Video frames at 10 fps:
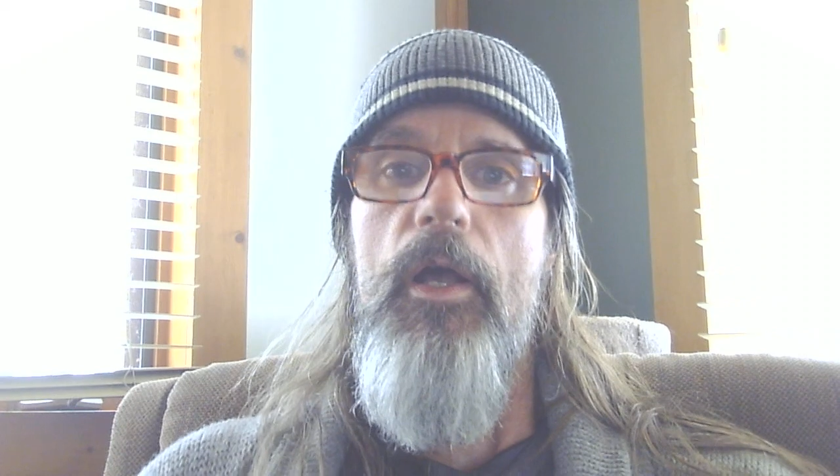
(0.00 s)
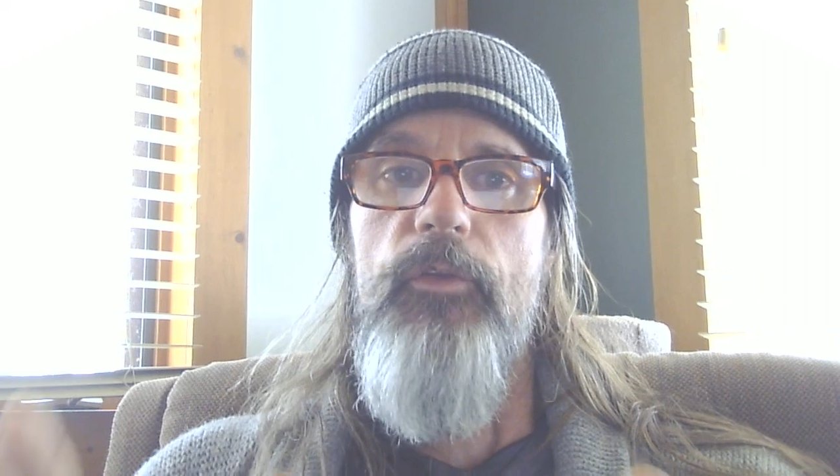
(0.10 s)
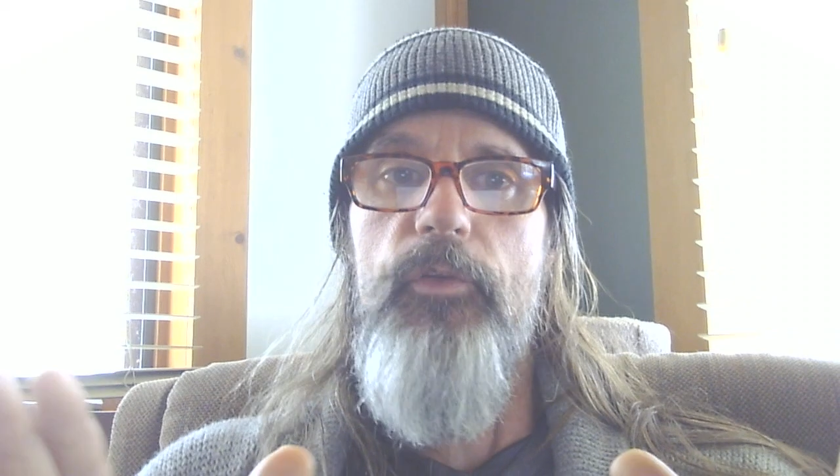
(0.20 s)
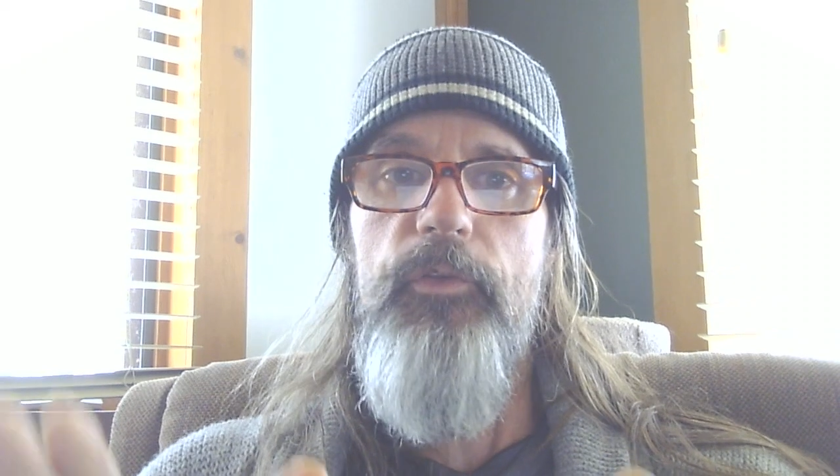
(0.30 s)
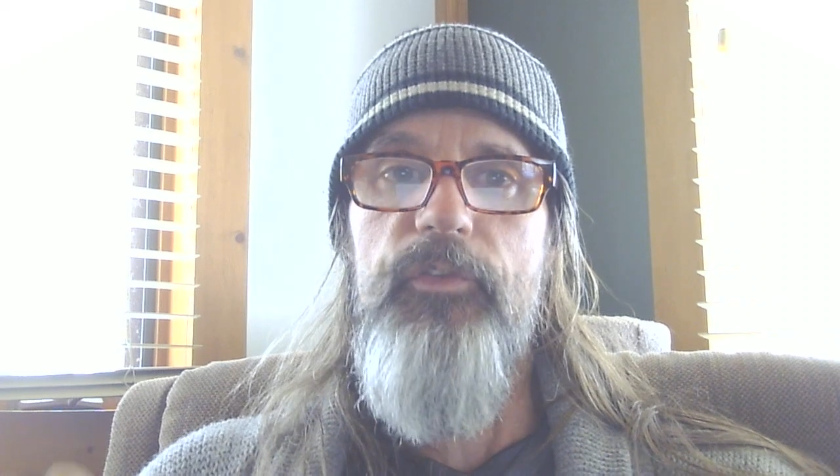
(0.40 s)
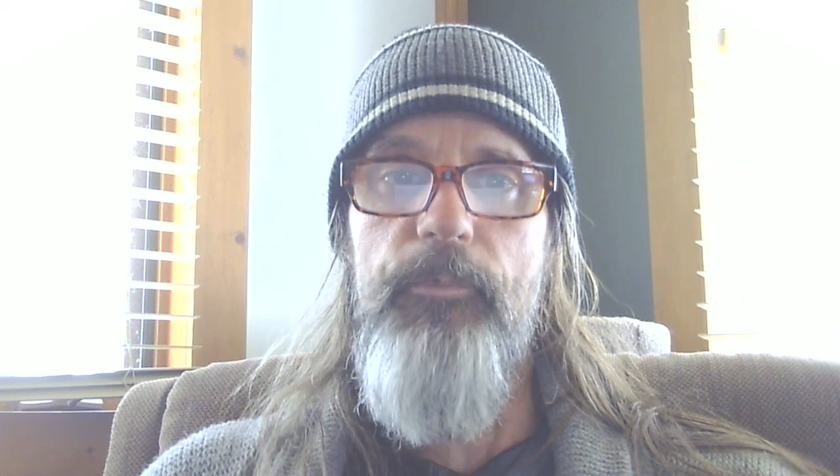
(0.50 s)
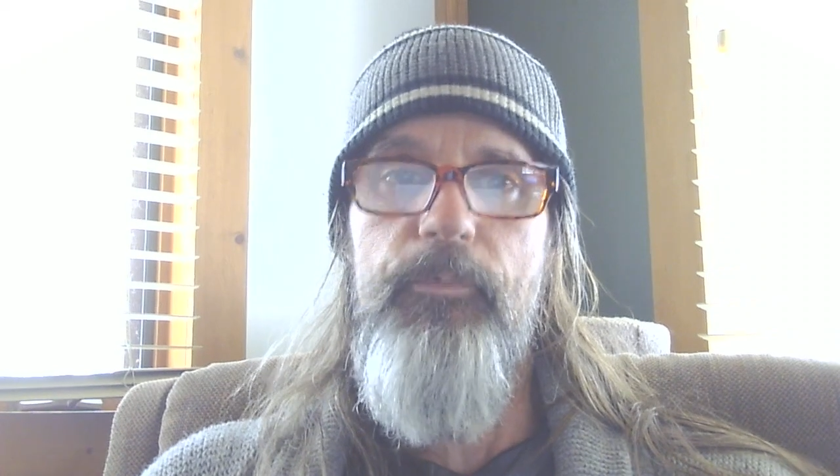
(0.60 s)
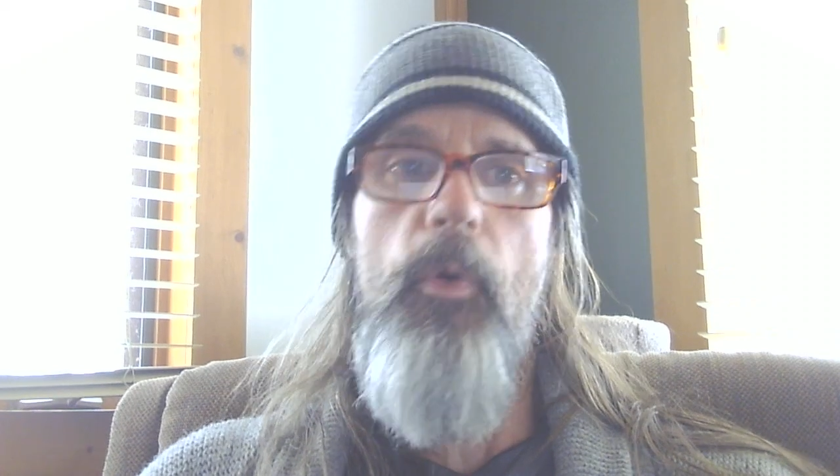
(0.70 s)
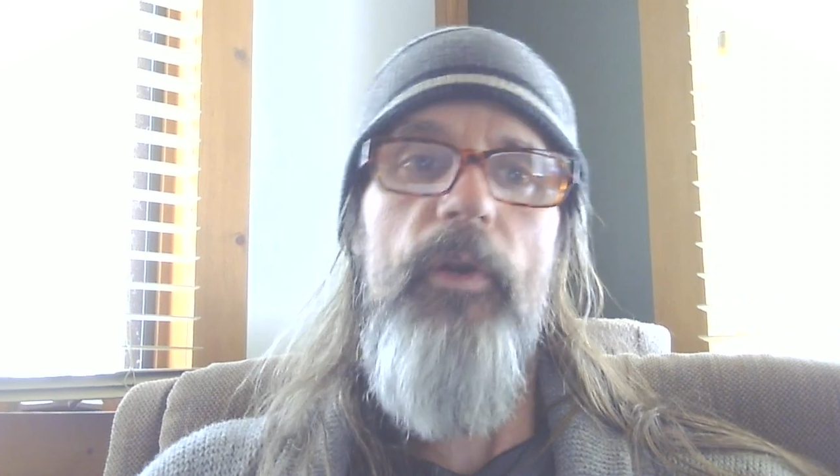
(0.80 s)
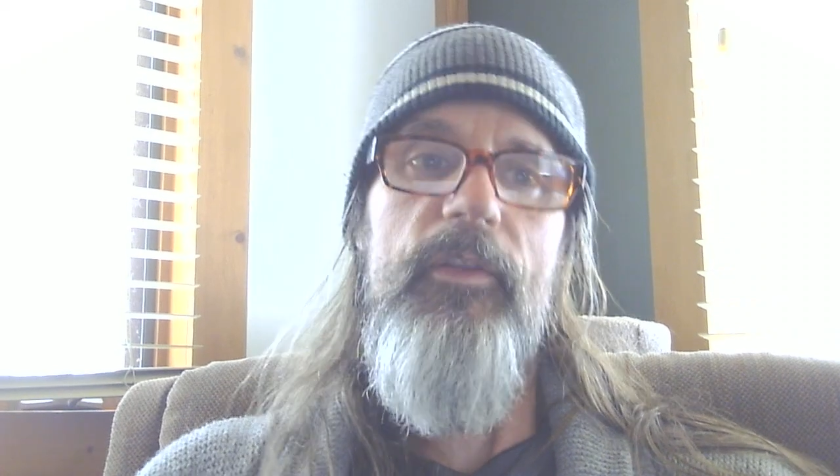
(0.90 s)
to
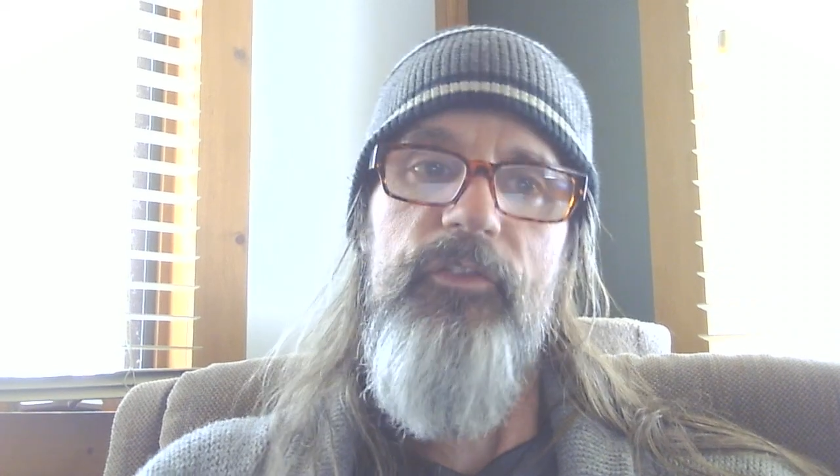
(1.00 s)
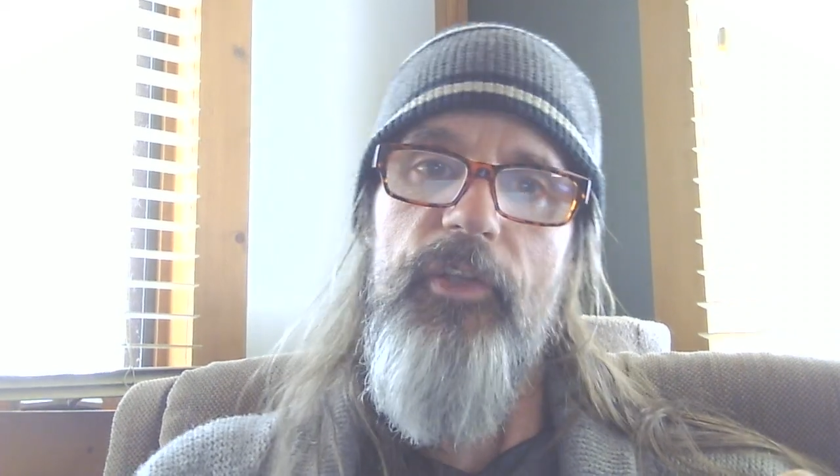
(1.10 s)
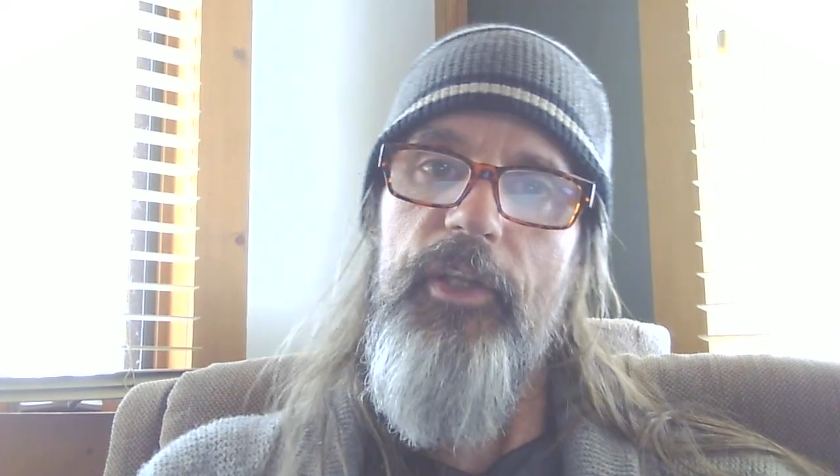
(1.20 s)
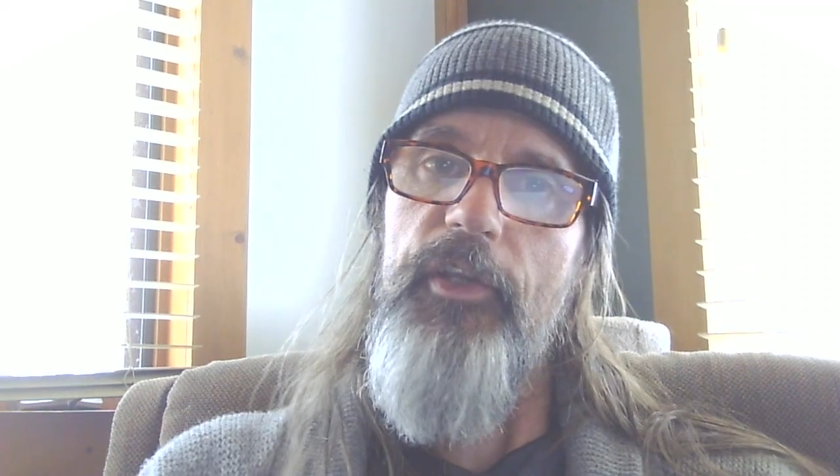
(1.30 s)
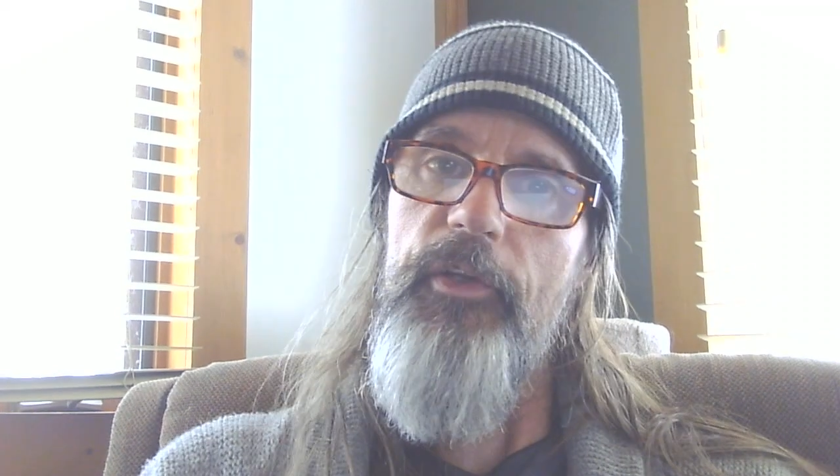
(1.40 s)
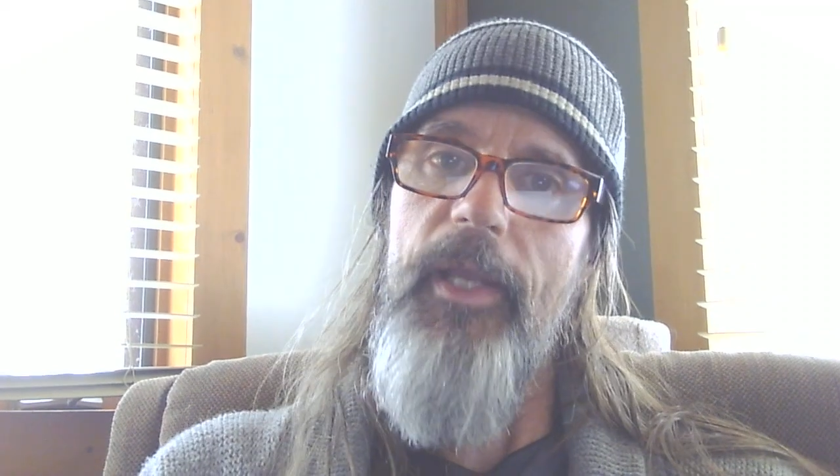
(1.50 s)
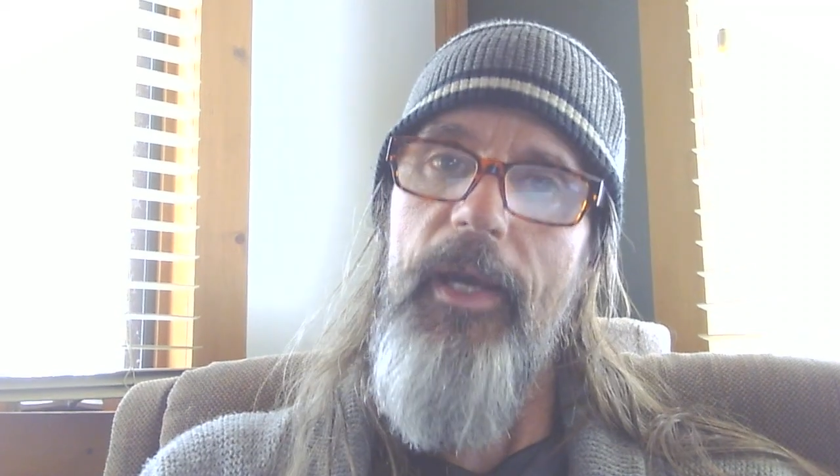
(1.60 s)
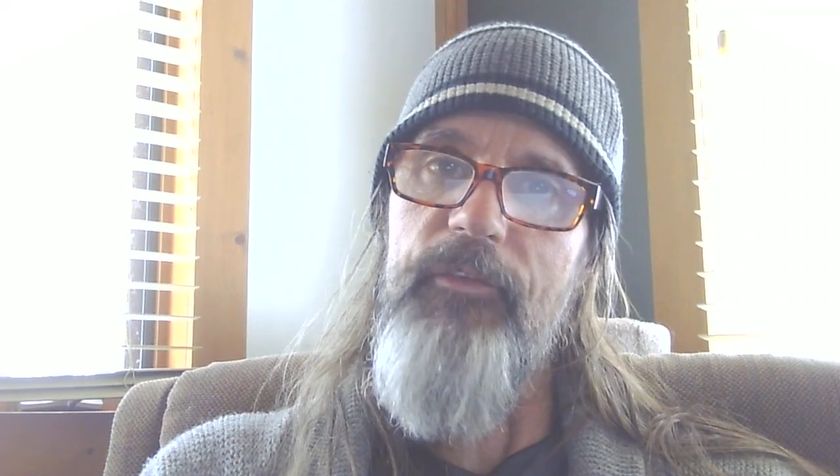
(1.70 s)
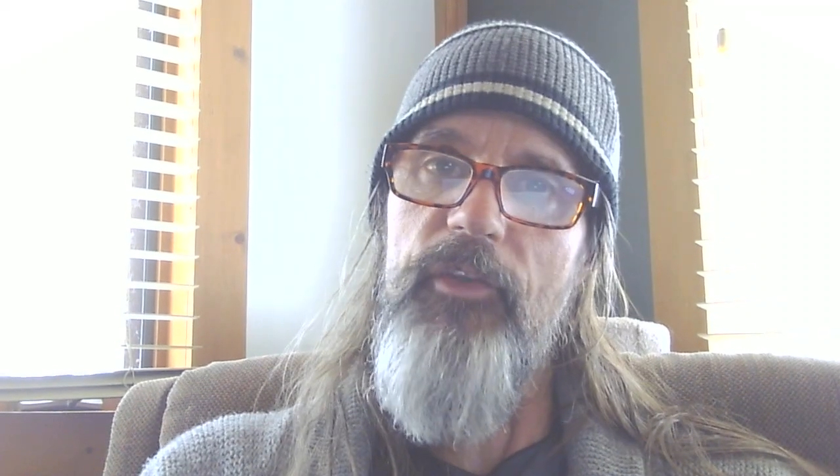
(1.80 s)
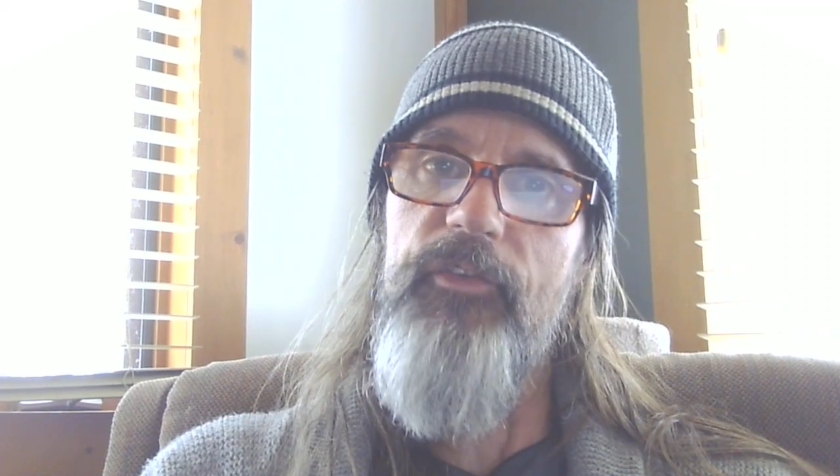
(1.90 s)
support the security
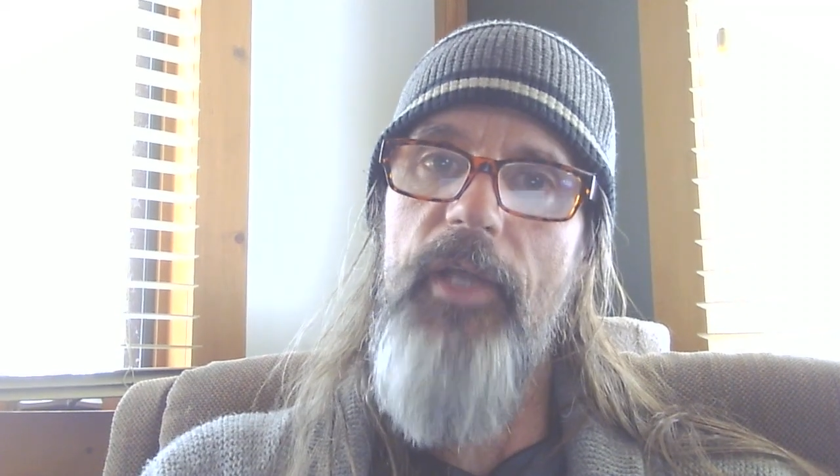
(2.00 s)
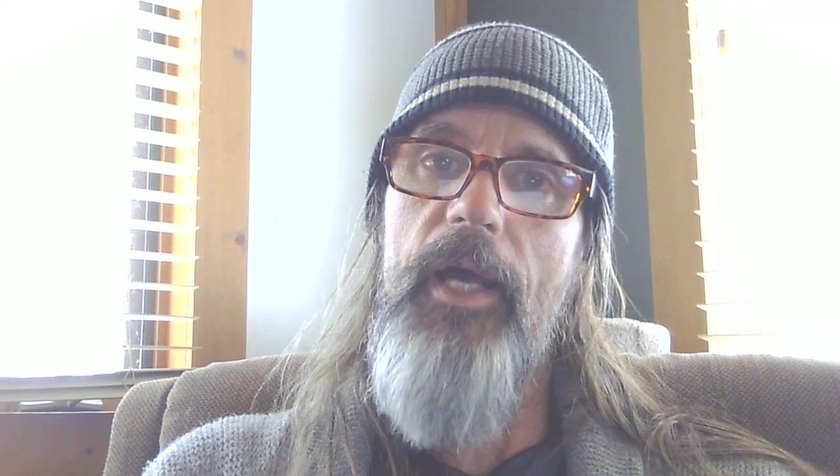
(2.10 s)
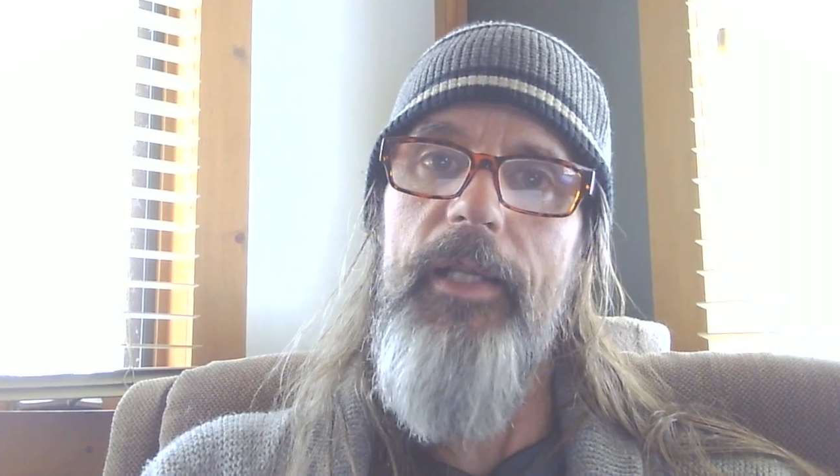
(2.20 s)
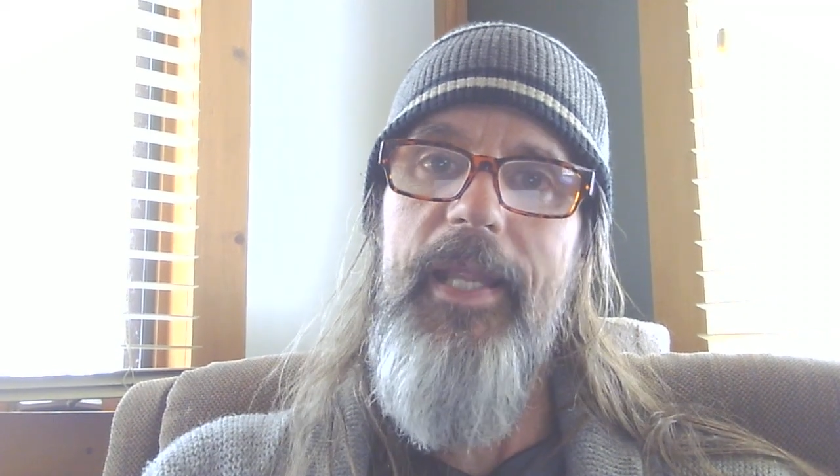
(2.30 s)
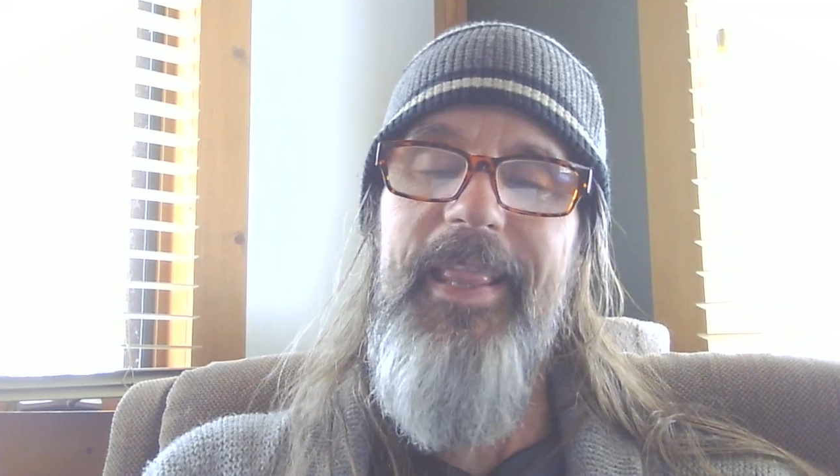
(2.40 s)
of society,